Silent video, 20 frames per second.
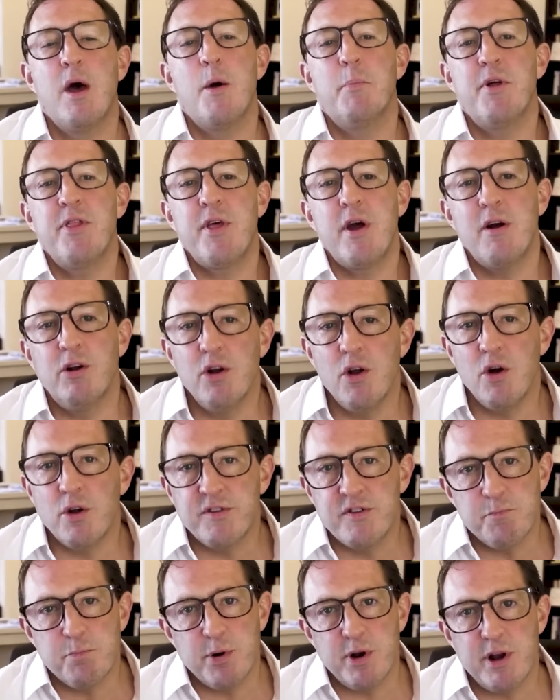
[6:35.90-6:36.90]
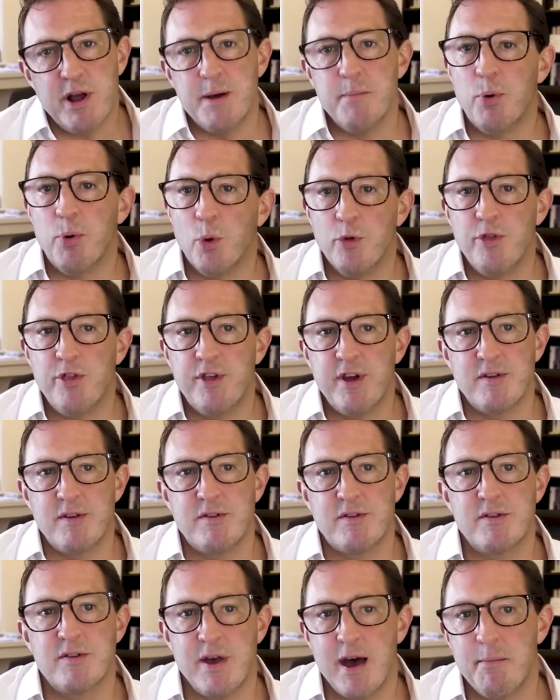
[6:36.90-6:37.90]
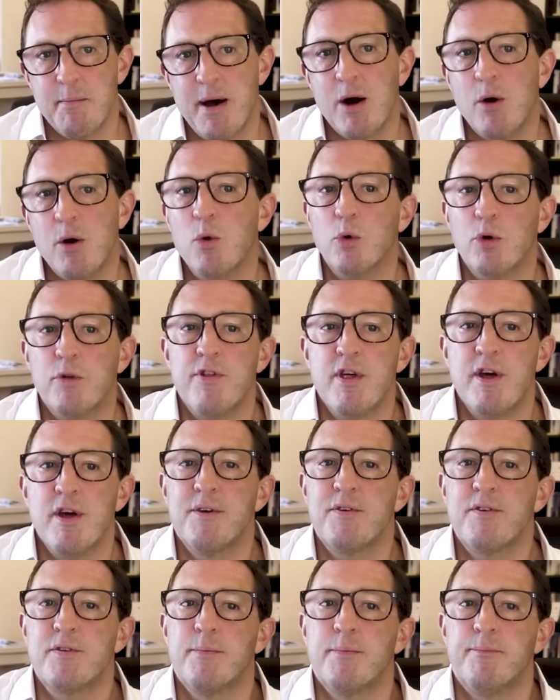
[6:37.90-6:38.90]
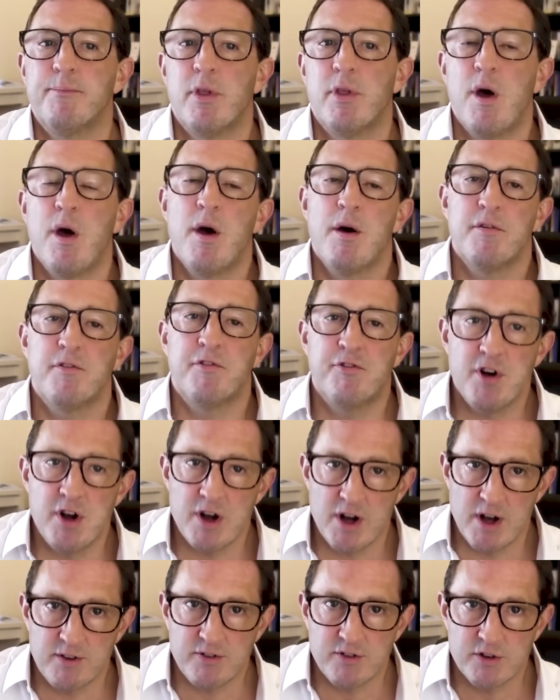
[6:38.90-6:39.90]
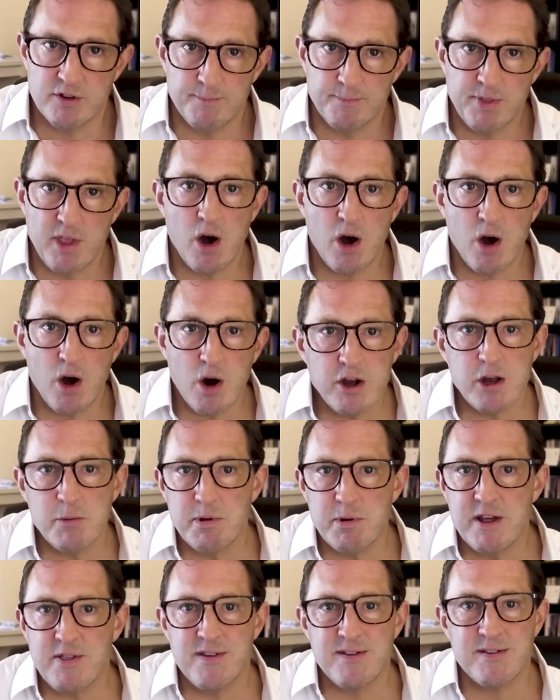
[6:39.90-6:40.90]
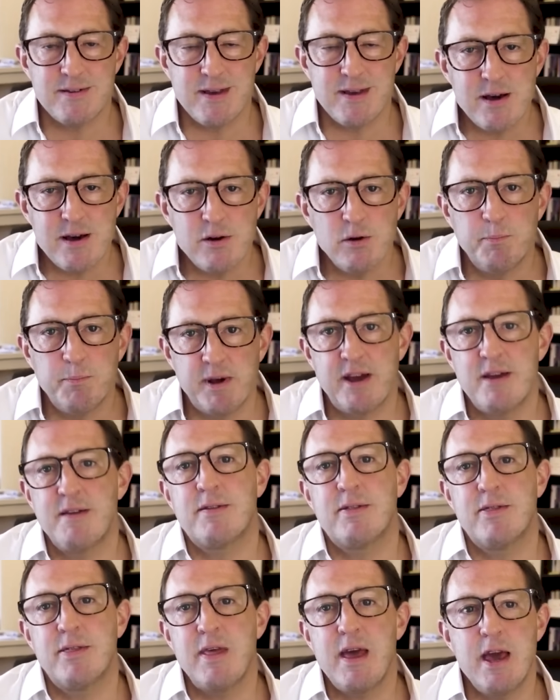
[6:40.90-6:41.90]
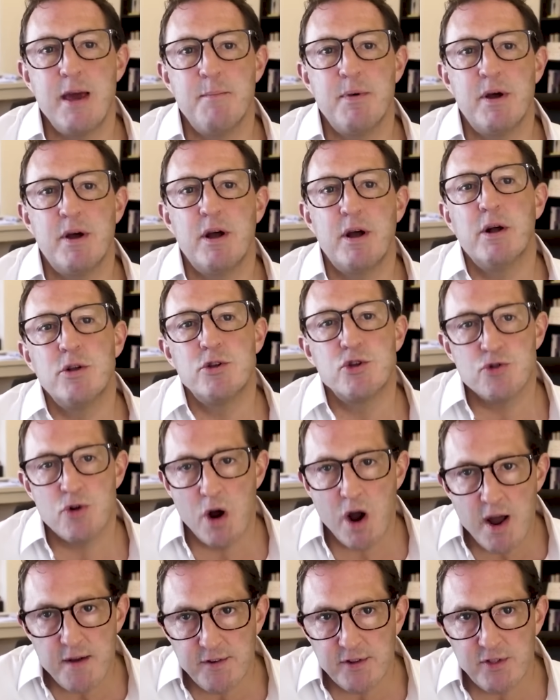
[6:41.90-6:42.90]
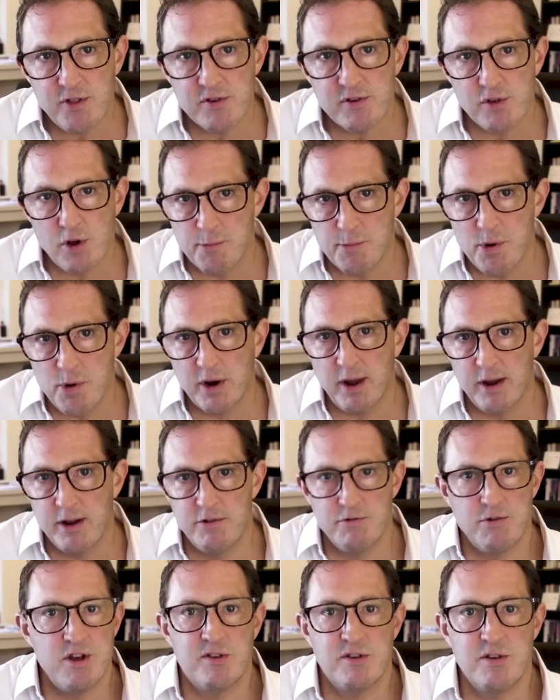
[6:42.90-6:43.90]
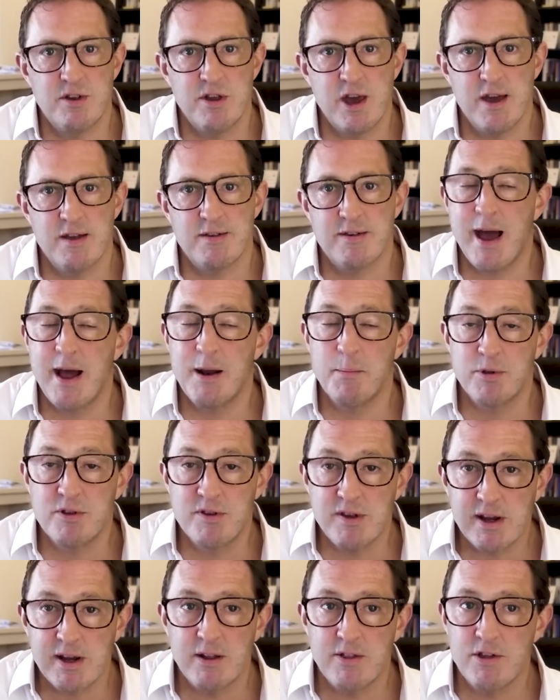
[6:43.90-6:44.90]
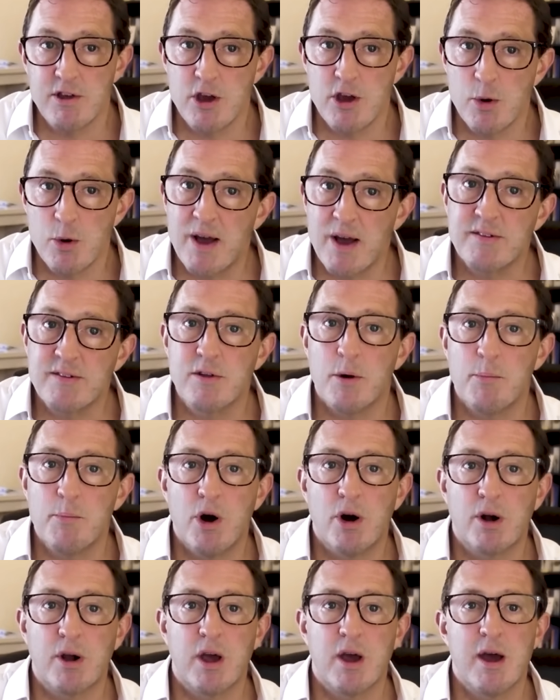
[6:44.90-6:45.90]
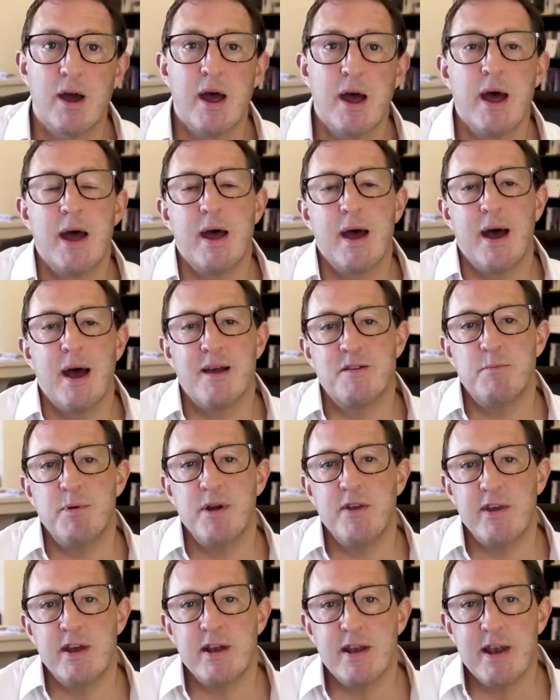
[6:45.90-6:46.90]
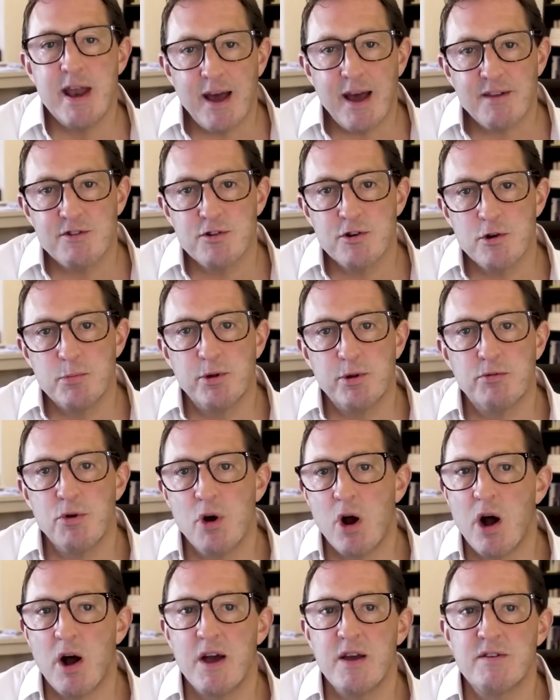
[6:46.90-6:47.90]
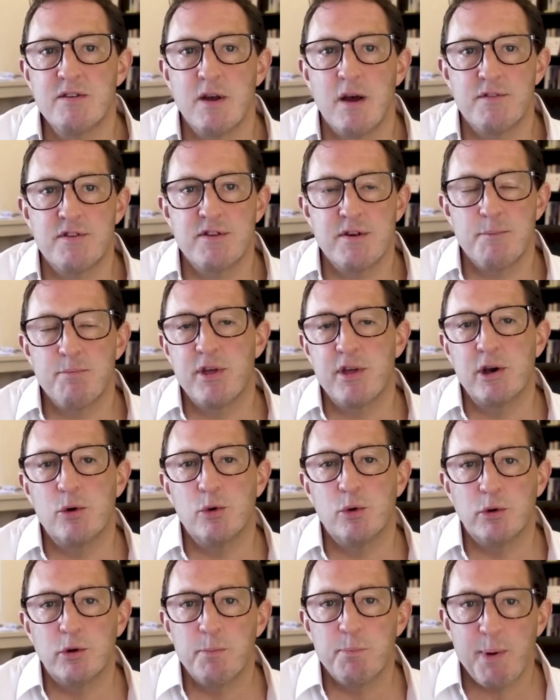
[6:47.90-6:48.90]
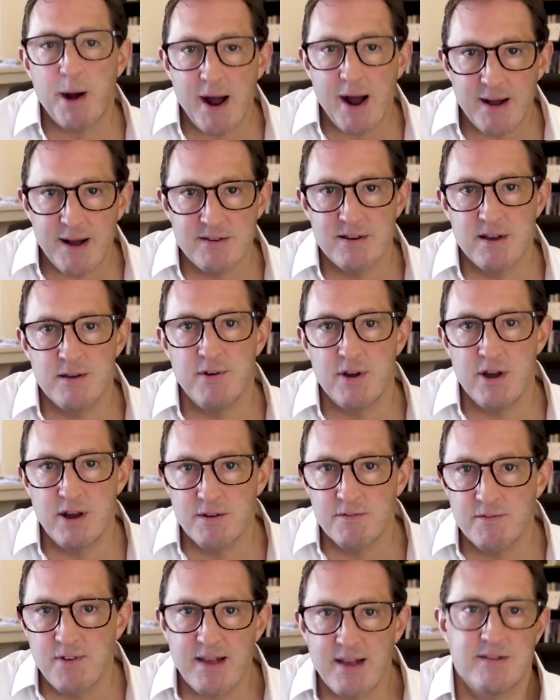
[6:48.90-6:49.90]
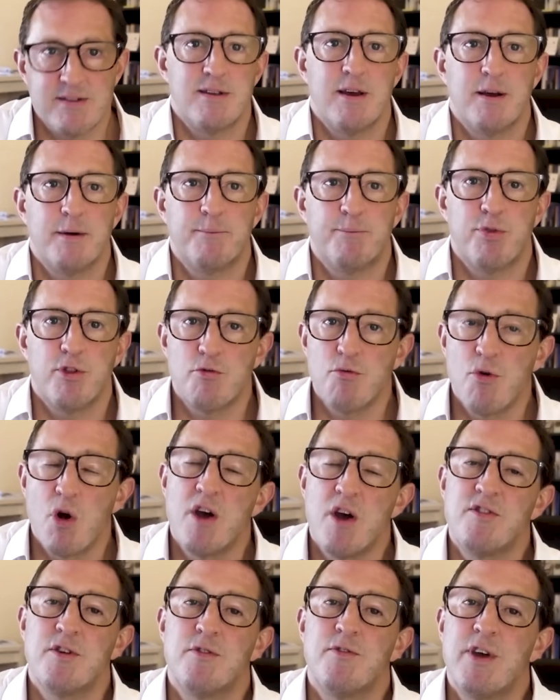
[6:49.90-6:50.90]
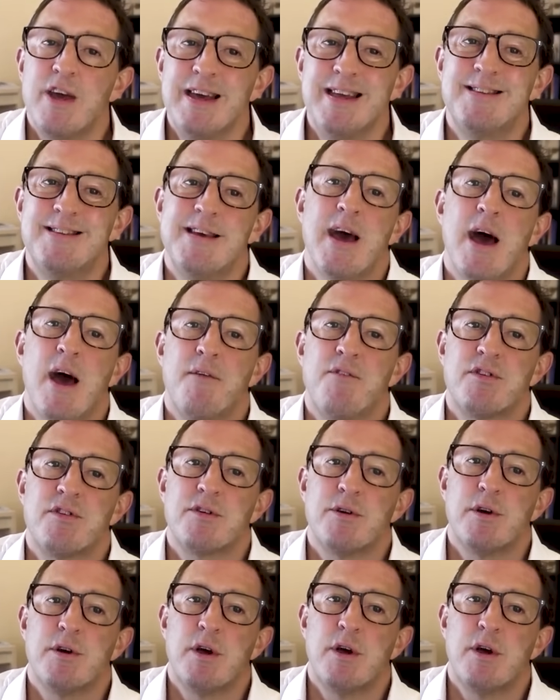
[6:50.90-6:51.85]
But there are lots of pretty important things to say about all of this. First, arguably the single biggest theme driving the stock market in recent years, and particularly the US stock market, has been the inexorable rise of something called passive investing, the rise of ETFs.